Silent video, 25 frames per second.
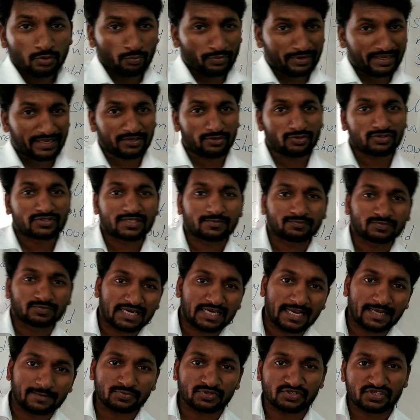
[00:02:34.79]
we can use
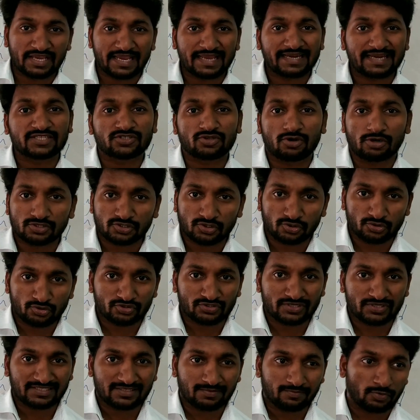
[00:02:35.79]
sometimes. Dare is also used
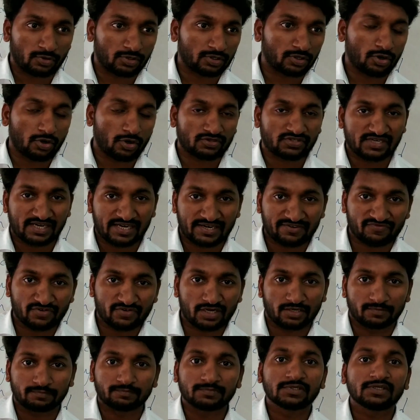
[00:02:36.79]
as a modal auxiliary
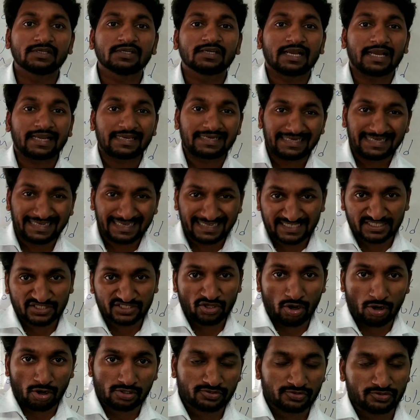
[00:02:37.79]
verb, and need is
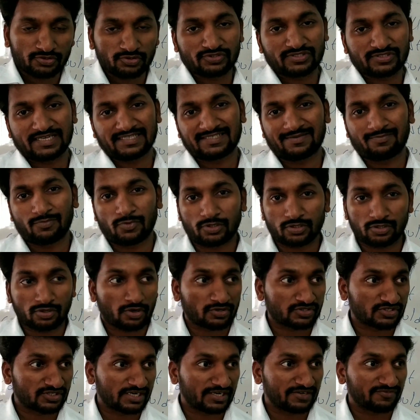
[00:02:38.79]
also used as a modal
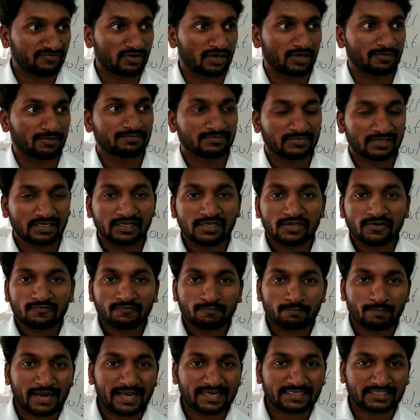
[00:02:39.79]
auxiliary verb.
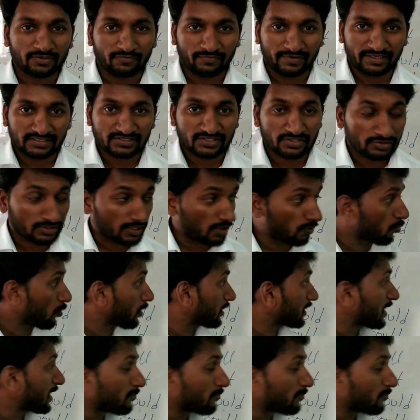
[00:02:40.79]
By the way, so now what